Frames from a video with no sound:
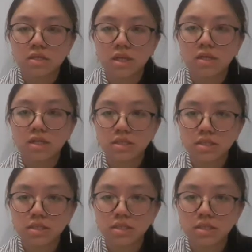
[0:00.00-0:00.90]

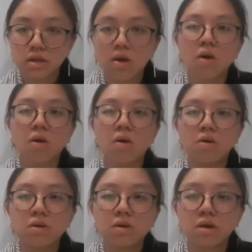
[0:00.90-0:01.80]
sentences
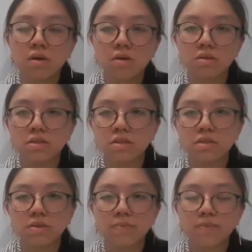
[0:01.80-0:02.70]
or clauses.